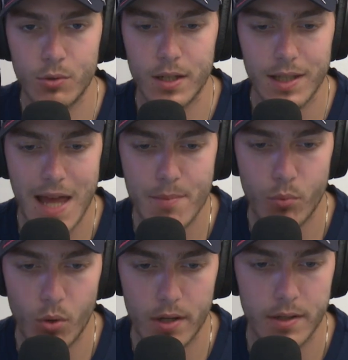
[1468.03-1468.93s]
On lap
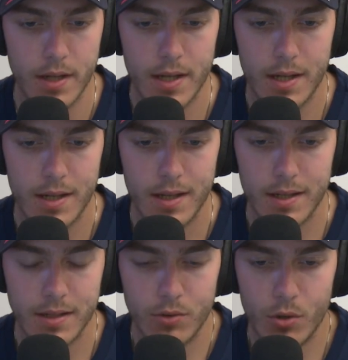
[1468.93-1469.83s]
1,
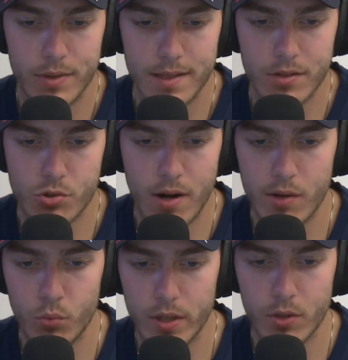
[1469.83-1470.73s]
you don't need to try
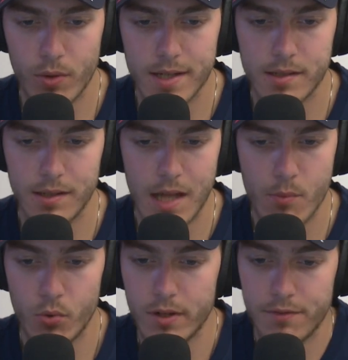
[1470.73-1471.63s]
and win the race on lap 1.